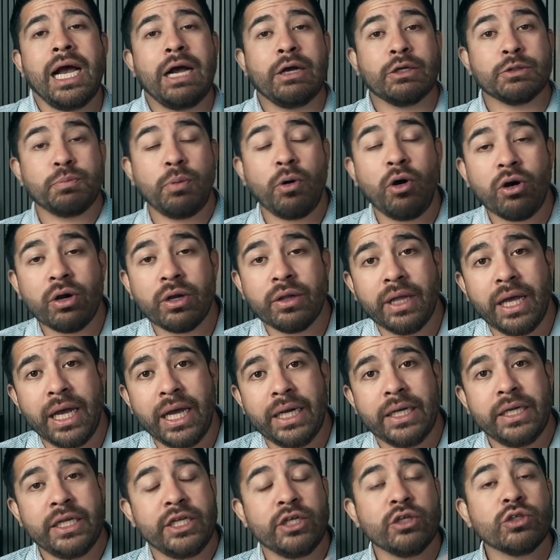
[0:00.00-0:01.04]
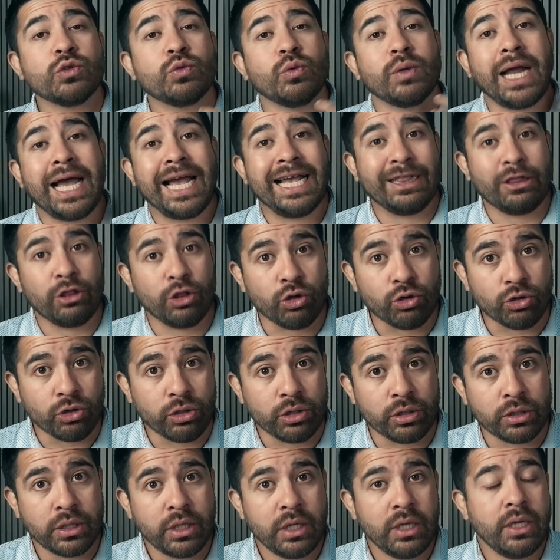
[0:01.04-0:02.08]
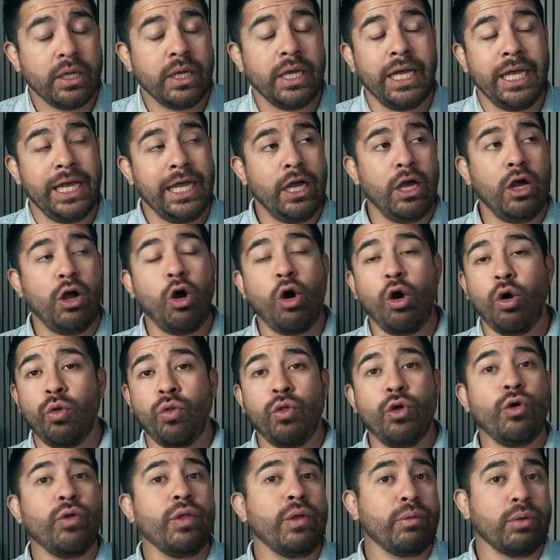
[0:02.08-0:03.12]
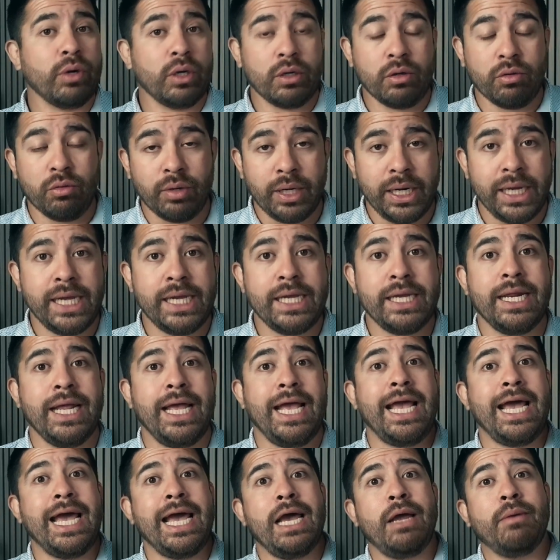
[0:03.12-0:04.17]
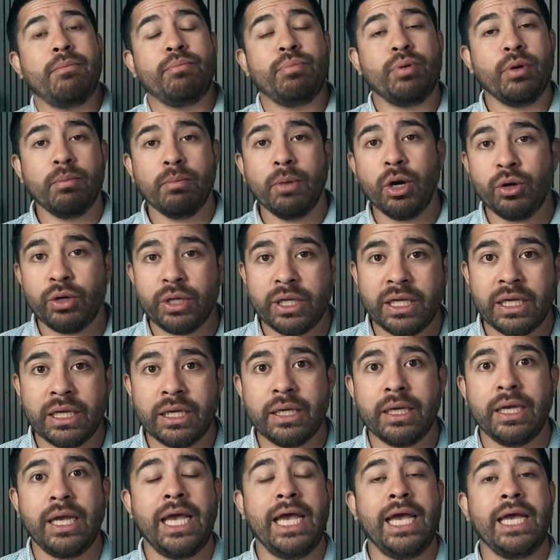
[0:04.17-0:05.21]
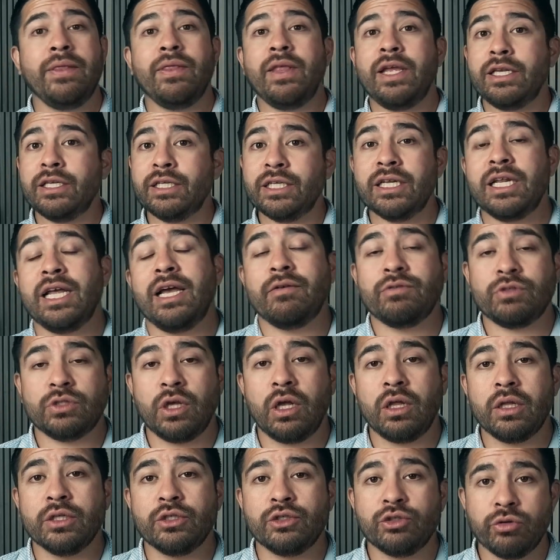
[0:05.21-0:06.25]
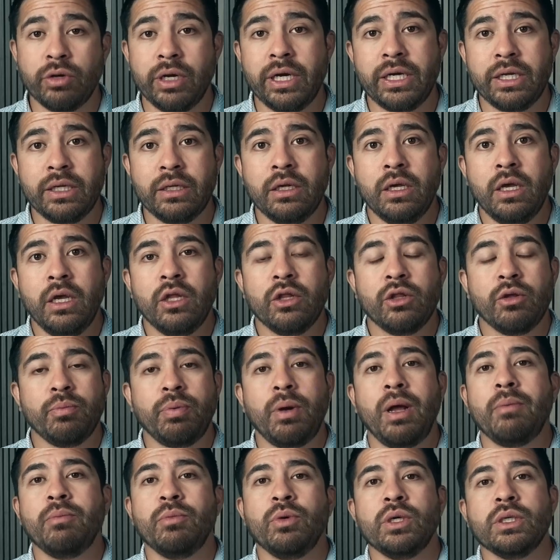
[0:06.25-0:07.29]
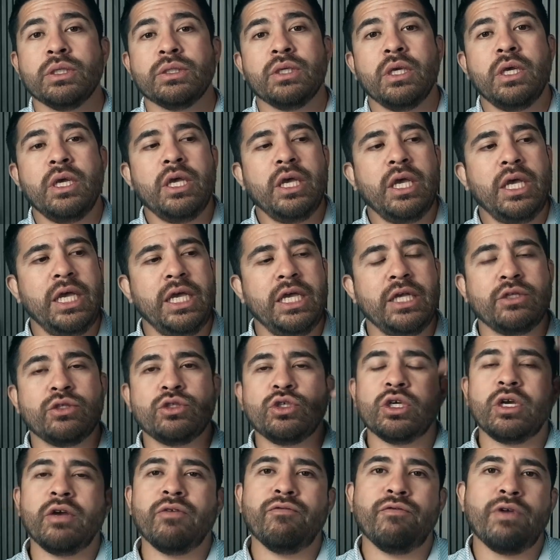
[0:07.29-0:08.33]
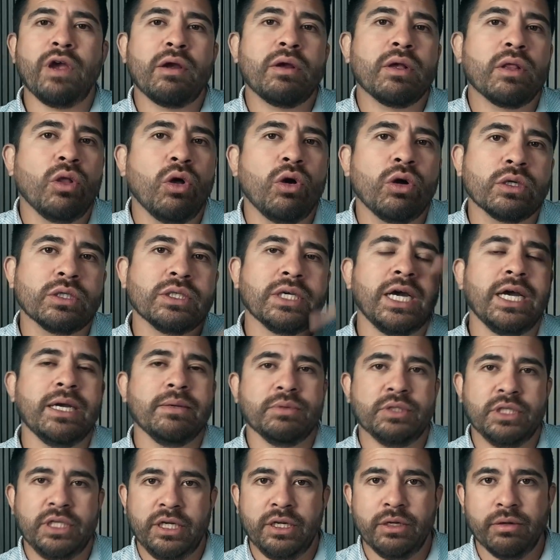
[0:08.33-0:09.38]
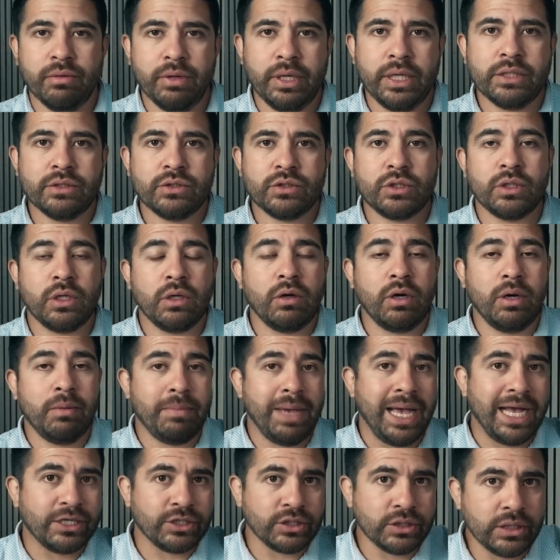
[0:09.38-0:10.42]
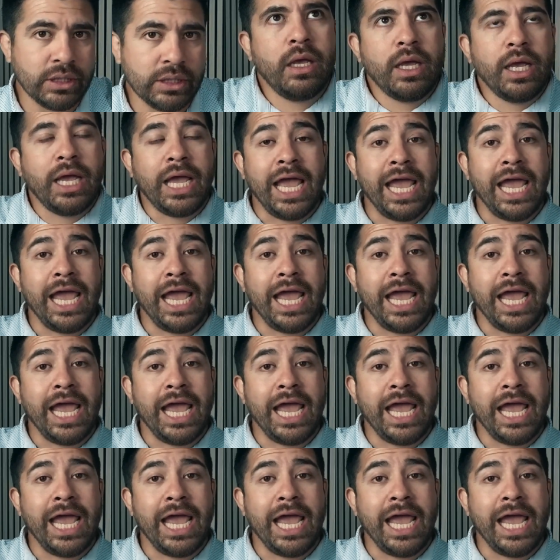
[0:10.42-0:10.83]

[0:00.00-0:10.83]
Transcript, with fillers: I was part of that. And here's what I learned. And although they were great at promoting it and they did have solid training, the problem was it took a very long time to iterate. So imagine this.